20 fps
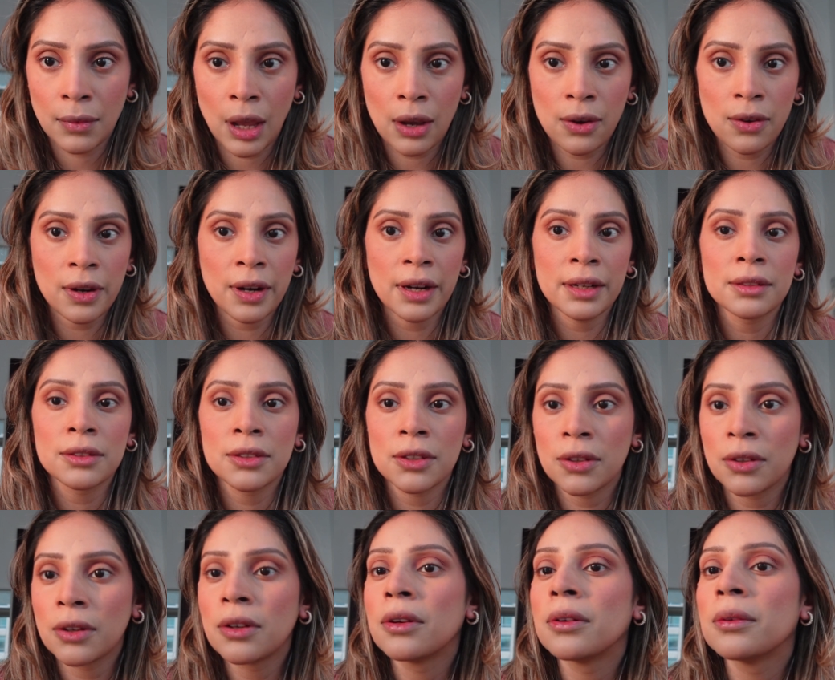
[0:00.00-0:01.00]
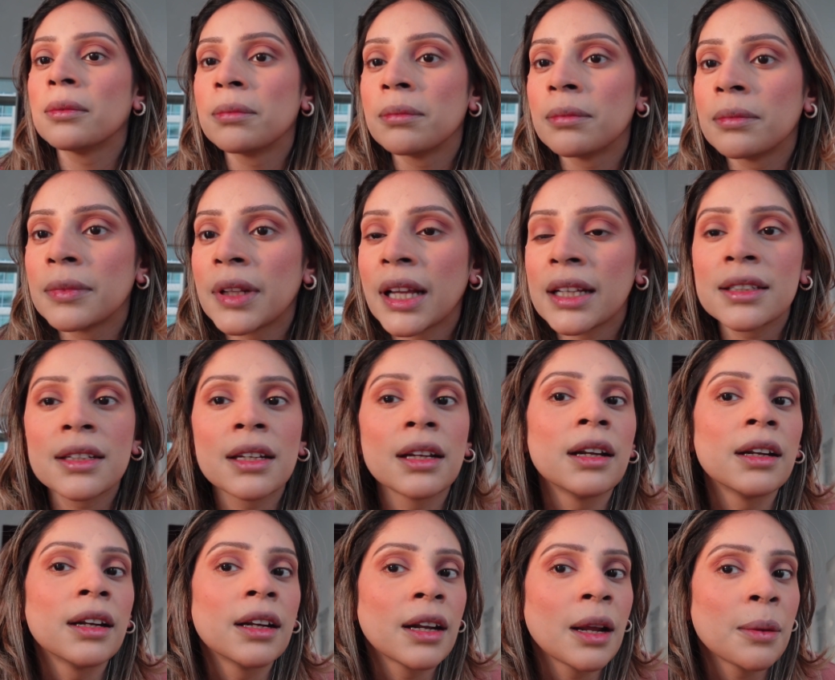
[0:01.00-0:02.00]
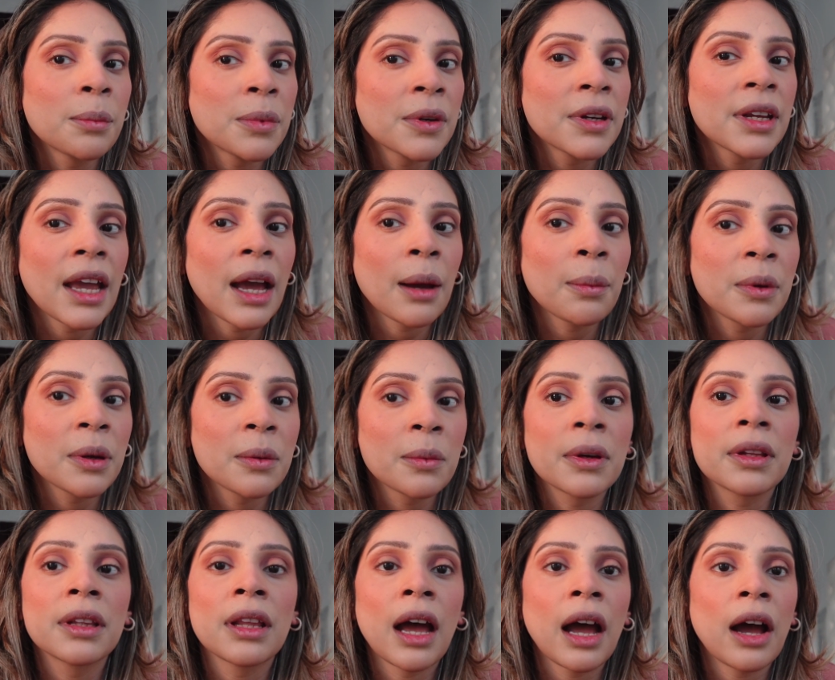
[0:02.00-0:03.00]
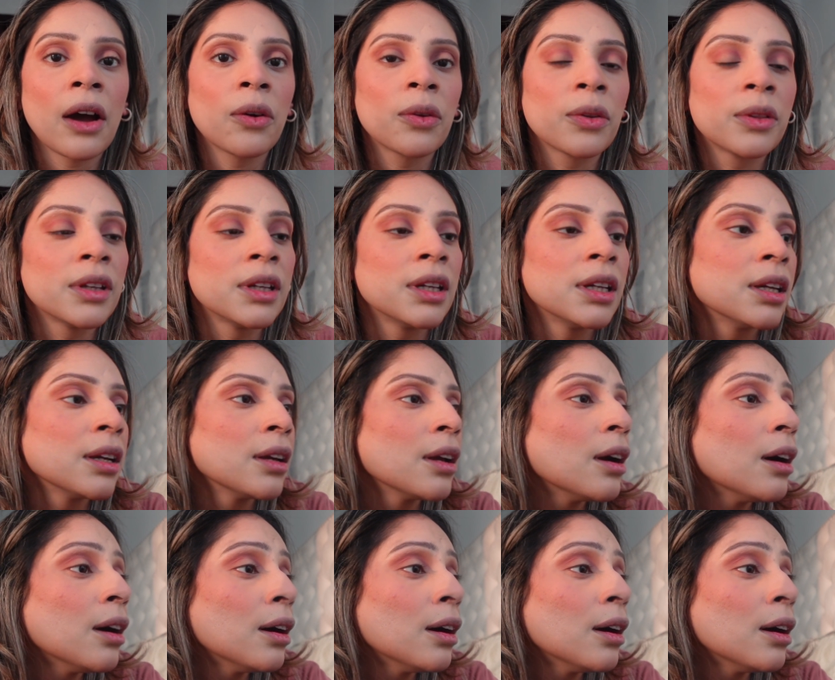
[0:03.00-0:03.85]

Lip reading: Alright, so that's done, and I'm pretty happy with how the